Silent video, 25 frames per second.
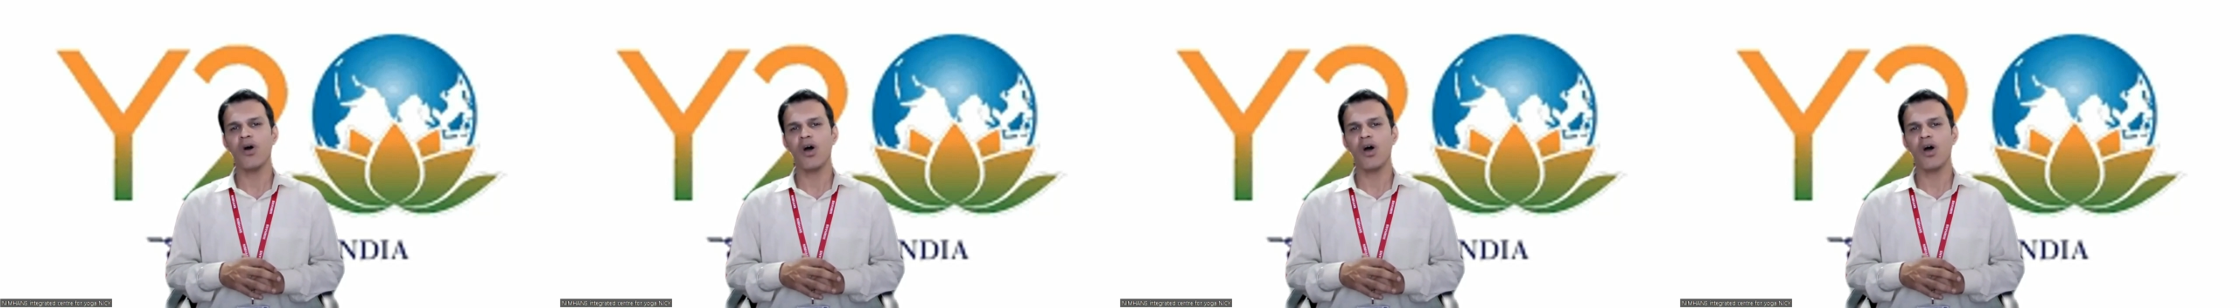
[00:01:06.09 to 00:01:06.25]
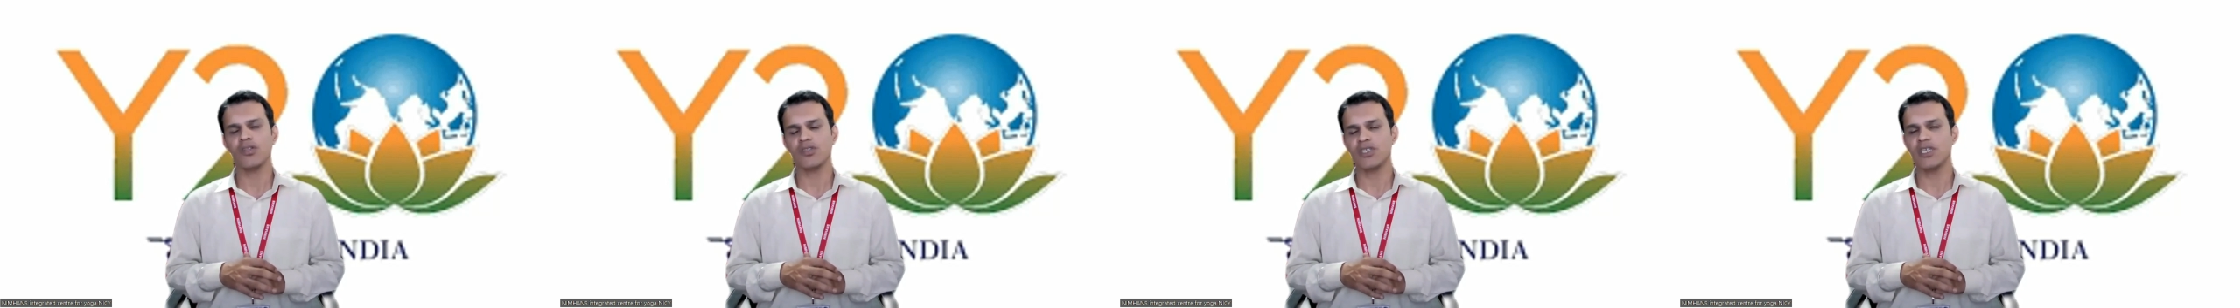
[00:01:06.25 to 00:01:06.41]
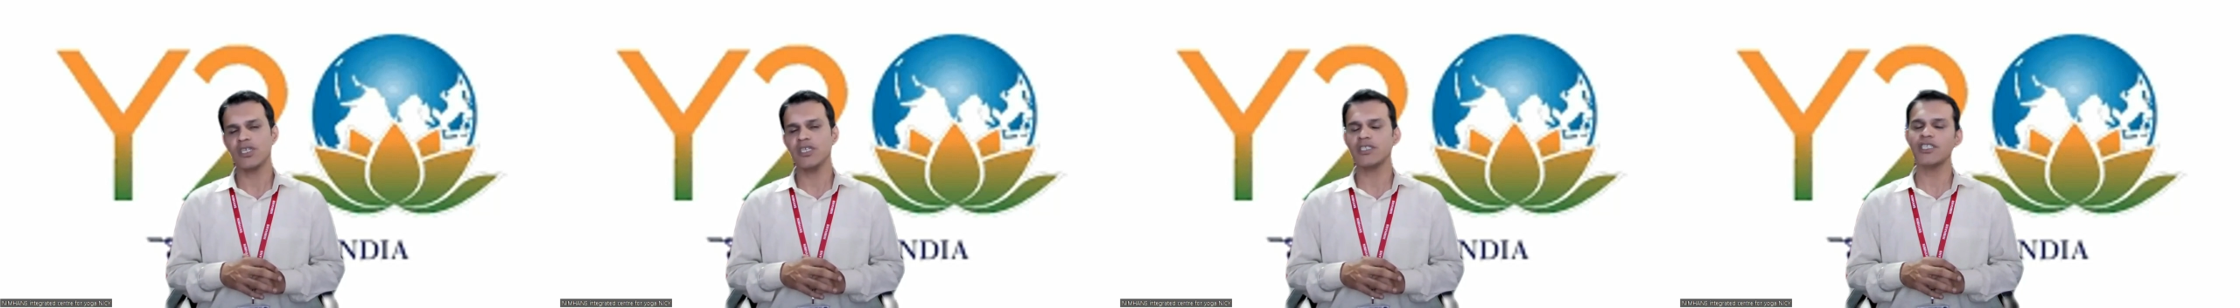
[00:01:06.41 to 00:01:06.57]

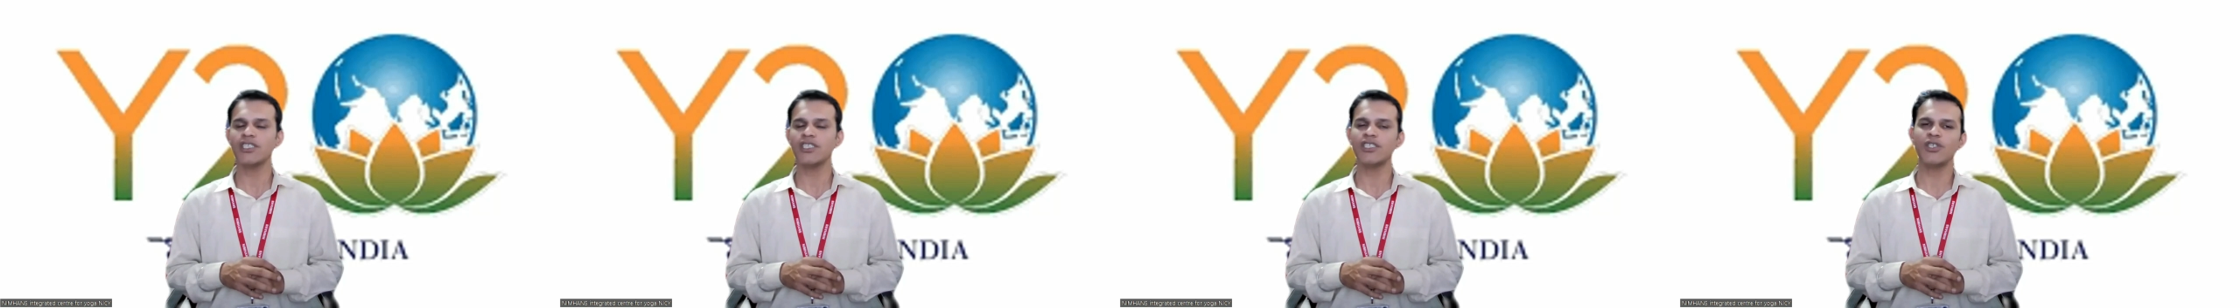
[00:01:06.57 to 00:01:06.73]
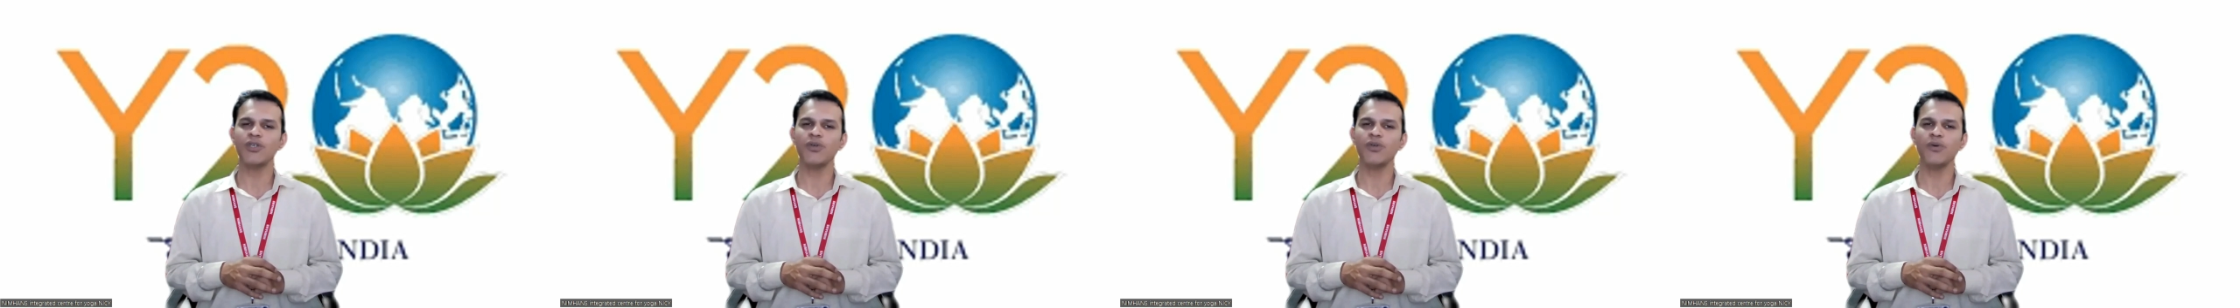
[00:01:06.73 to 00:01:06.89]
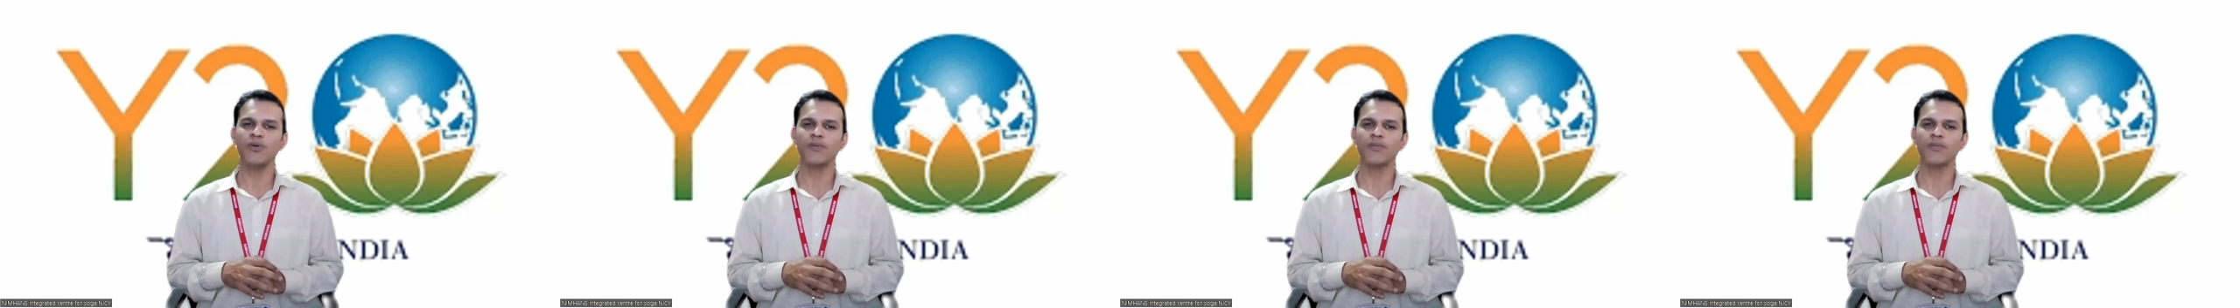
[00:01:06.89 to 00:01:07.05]
on this
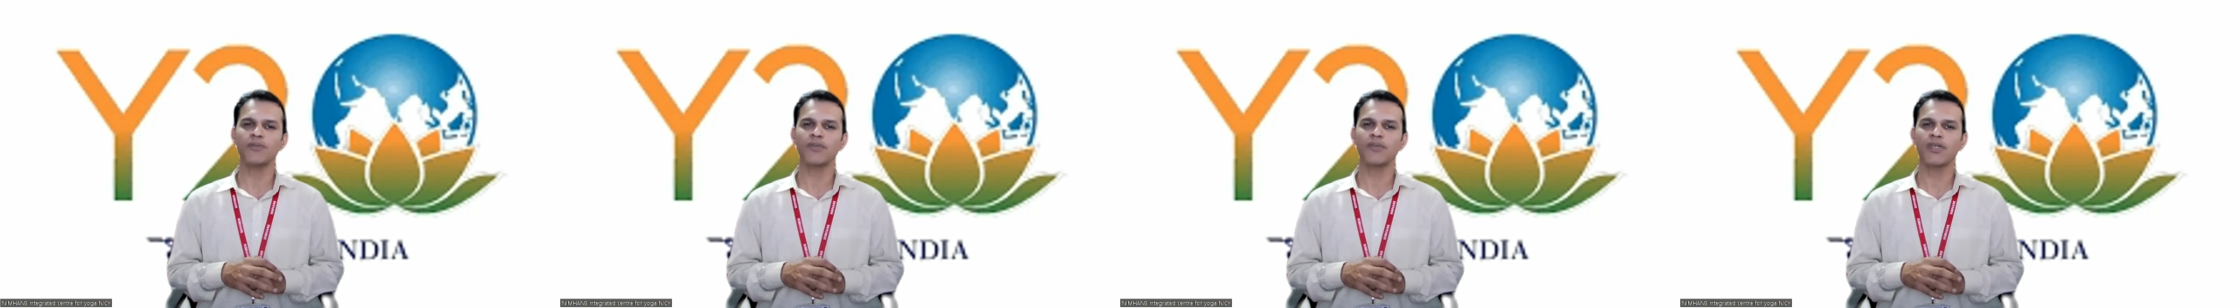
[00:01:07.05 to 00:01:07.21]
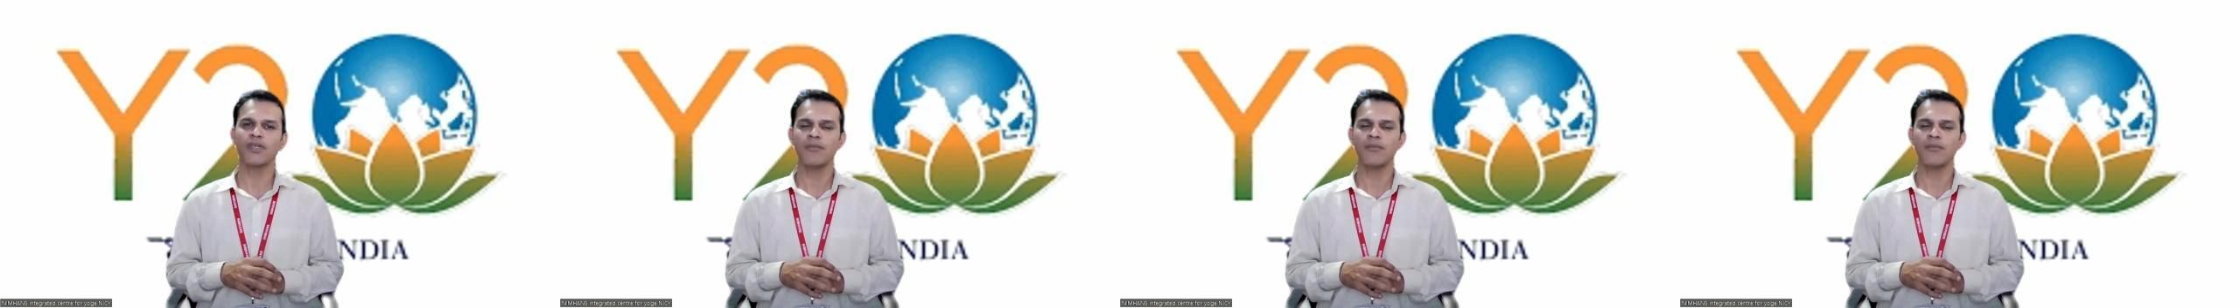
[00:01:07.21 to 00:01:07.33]
issue.